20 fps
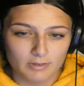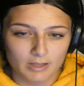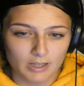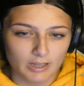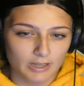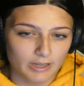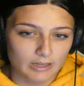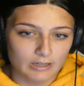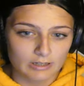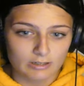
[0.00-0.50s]

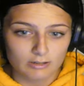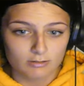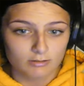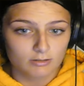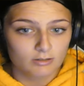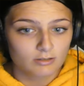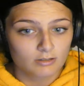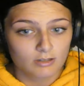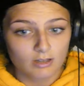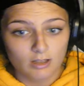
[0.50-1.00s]
like,
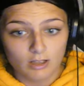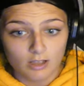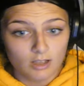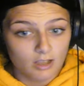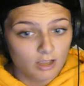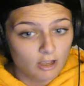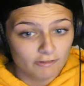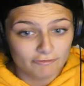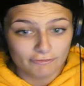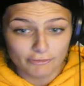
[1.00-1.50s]

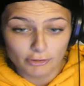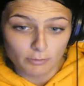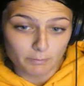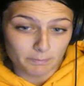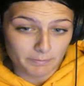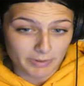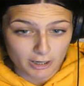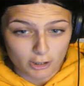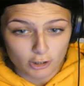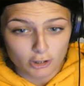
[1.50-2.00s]
feel
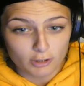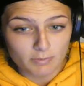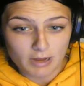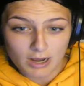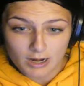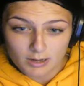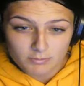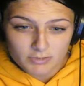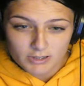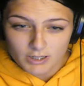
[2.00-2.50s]
better
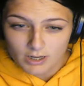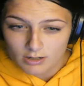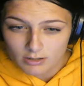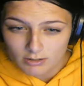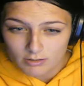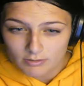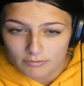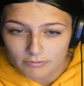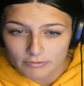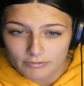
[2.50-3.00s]
about
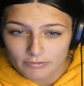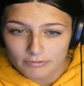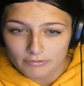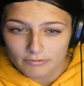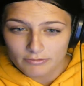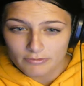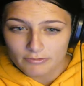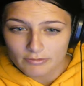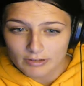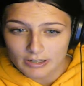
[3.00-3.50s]

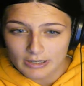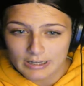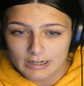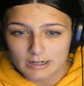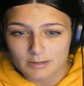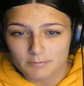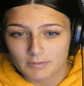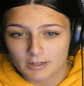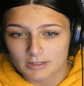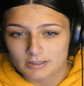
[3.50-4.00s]
himself and
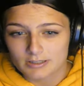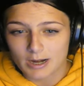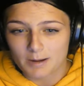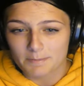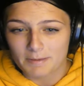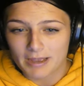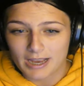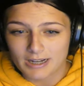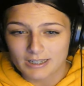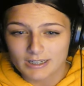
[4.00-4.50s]
get him to
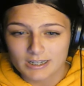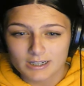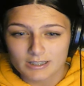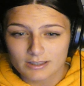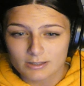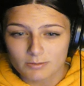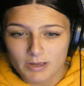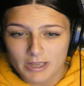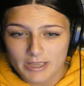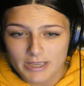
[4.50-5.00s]
stop
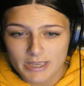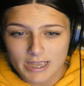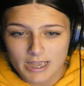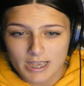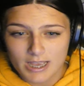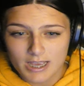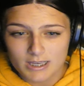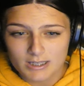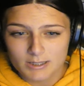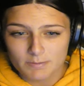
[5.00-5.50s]
acting the way he
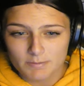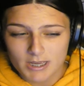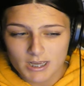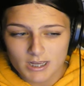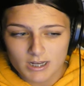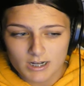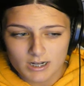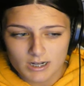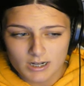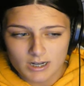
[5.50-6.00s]
has
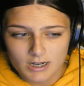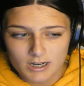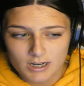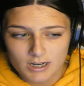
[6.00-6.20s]
been.